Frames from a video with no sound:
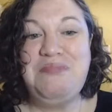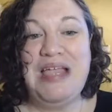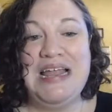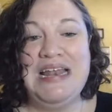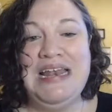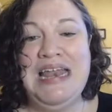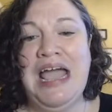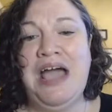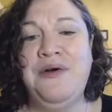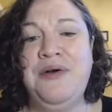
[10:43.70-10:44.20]

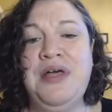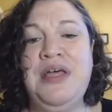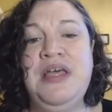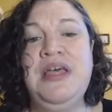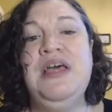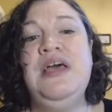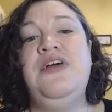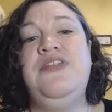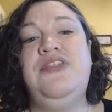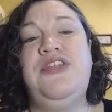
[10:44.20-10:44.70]
Now,
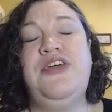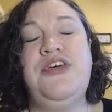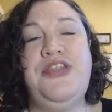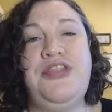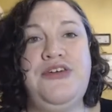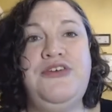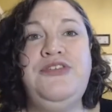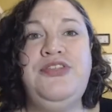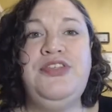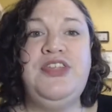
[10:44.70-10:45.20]
the
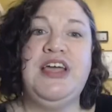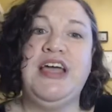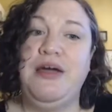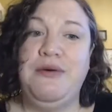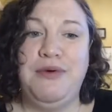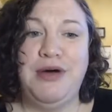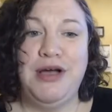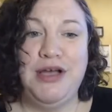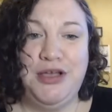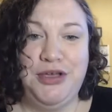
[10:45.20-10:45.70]
third thing I
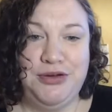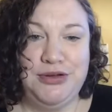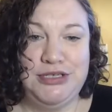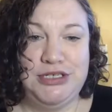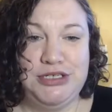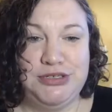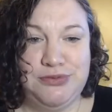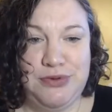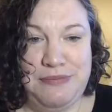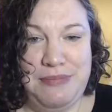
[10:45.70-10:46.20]
want you
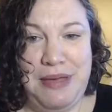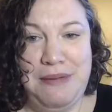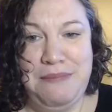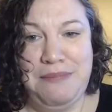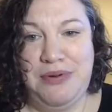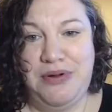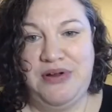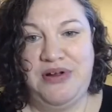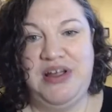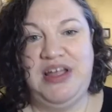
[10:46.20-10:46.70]
to
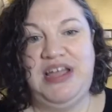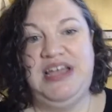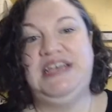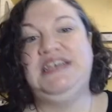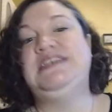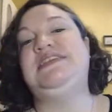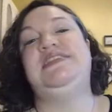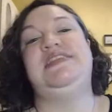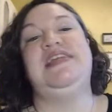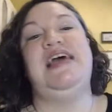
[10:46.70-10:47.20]
remember
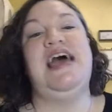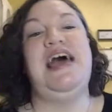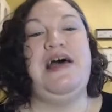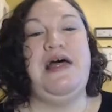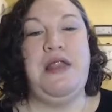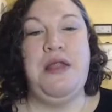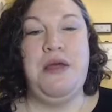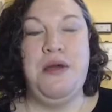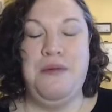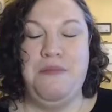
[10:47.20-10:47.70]
is that
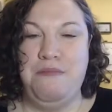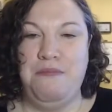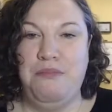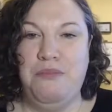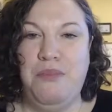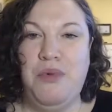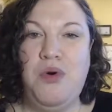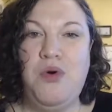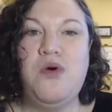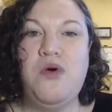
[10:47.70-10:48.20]

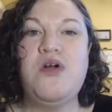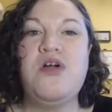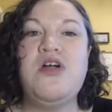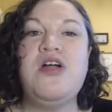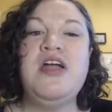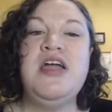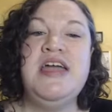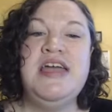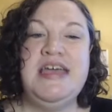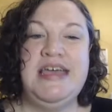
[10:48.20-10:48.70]

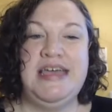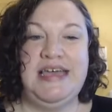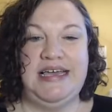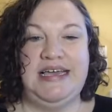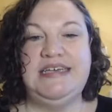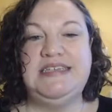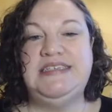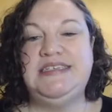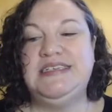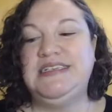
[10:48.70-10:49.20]
more
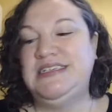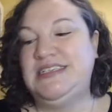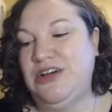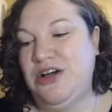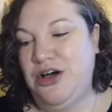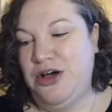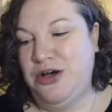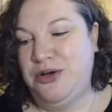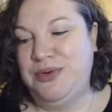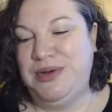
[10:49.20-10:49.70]
isn't
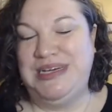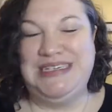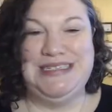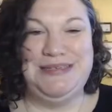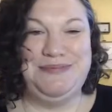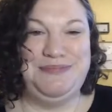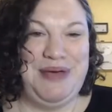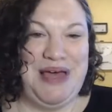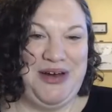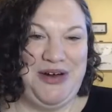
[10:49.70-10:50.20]
always
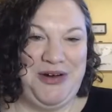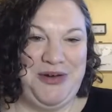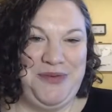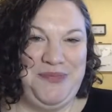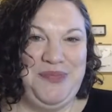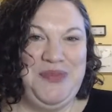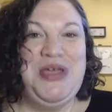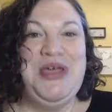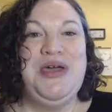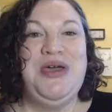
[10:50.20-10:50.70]
better.
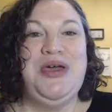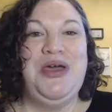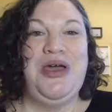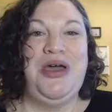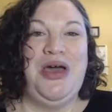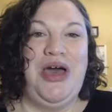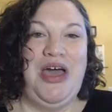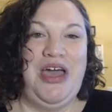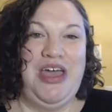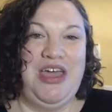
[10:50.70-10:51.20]

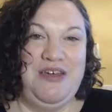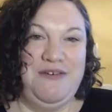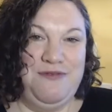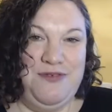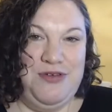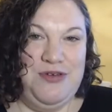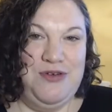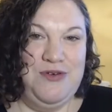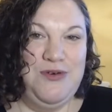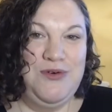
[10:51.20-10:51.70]

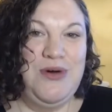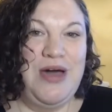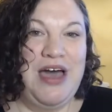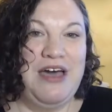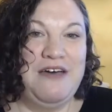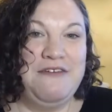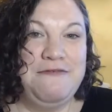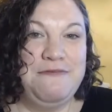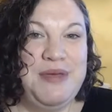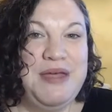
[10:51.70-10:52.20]
If you
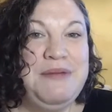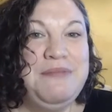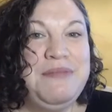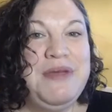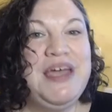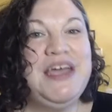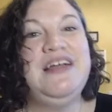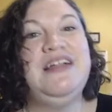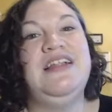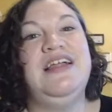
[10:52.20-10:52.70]
have been
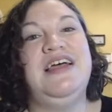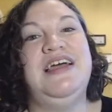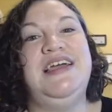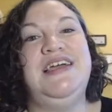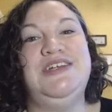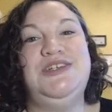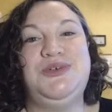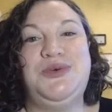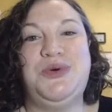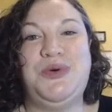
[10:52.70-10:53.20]
my
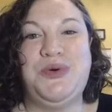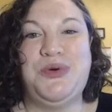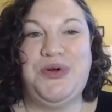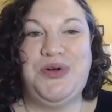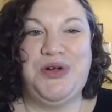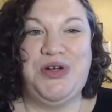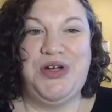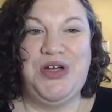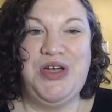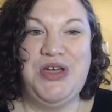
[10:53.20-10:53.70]
client,
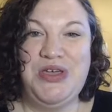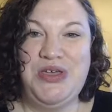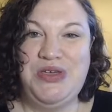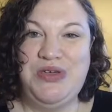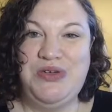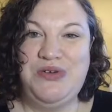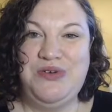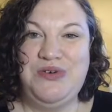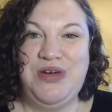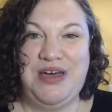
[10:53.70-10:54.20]
or
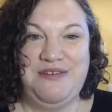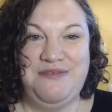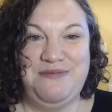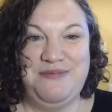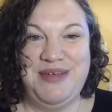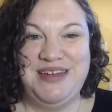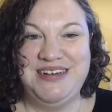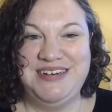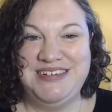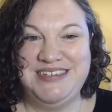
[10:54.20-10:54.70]
you have
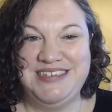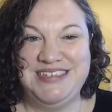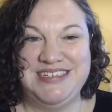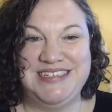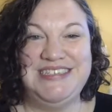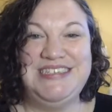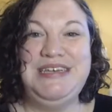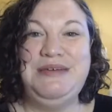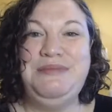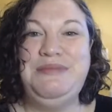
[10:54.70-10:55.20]
been to
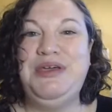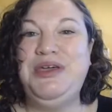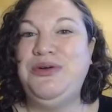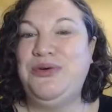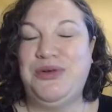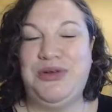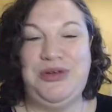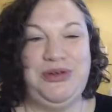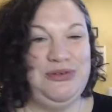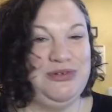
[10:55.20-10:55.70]
see me,
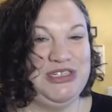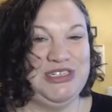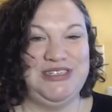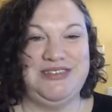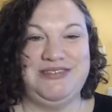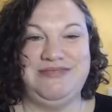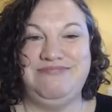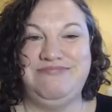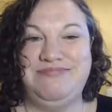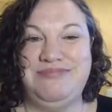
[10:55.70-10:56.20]
or you
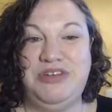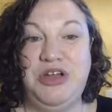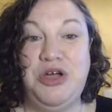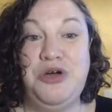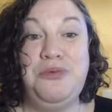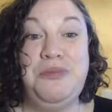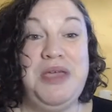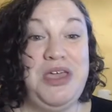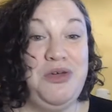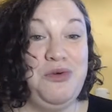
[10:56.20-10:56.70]
just
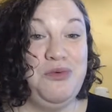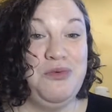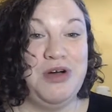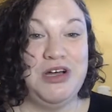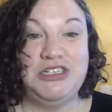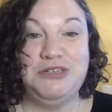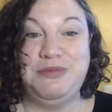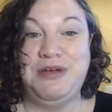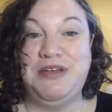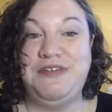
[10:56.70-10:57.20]
know me, you
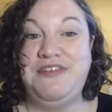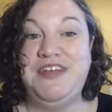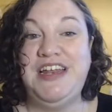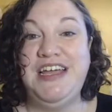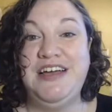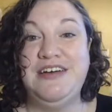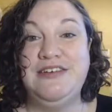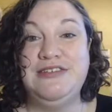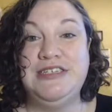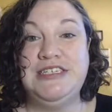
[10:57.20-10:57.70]
watch my
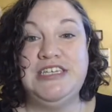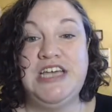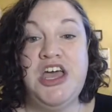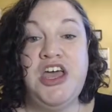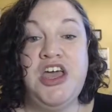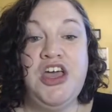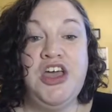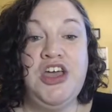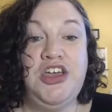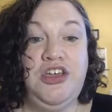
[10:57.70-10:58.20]
videos,
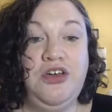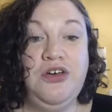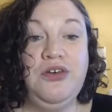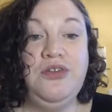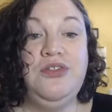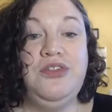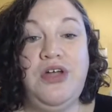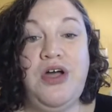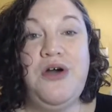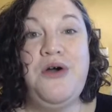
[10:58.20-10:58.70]
you'll
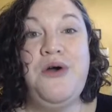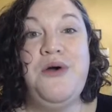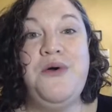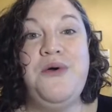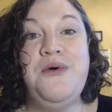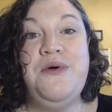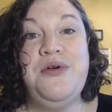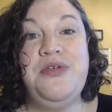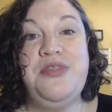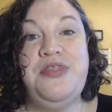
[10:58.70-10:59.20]

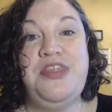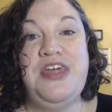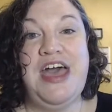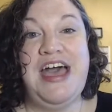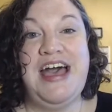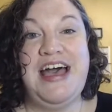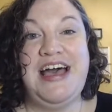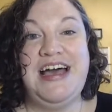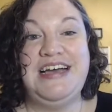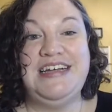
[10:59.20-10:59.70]
know
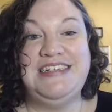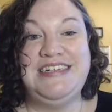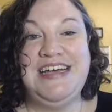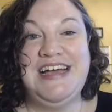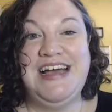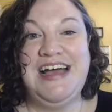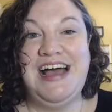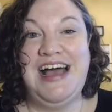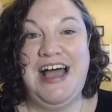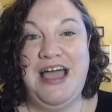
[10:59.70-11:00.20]
that
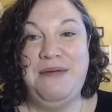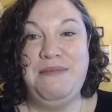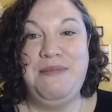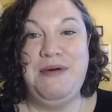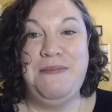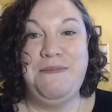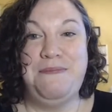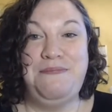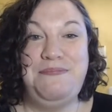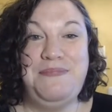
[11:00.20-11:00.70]
I'm
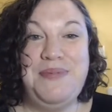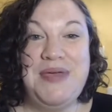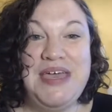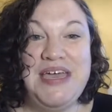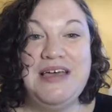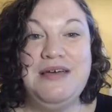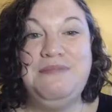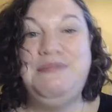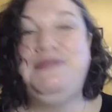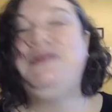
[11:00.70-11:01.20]
a
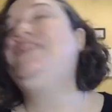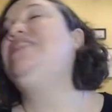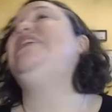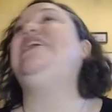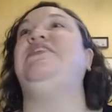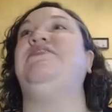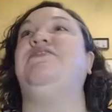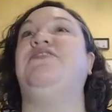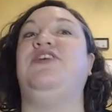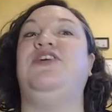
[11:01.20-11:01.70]
big
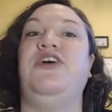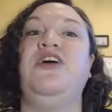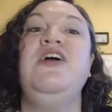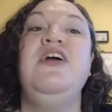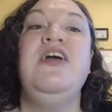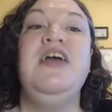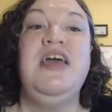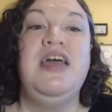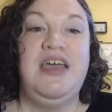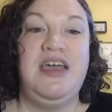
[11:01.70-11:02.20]
believer
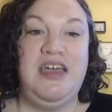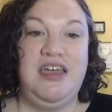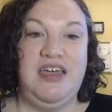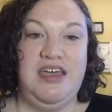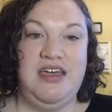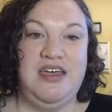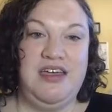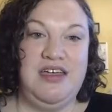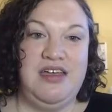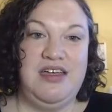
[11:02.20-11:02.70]

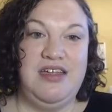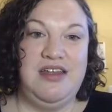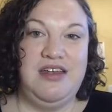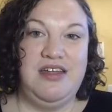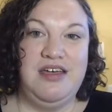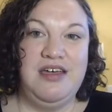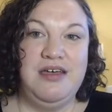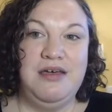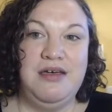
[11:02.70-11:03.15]
in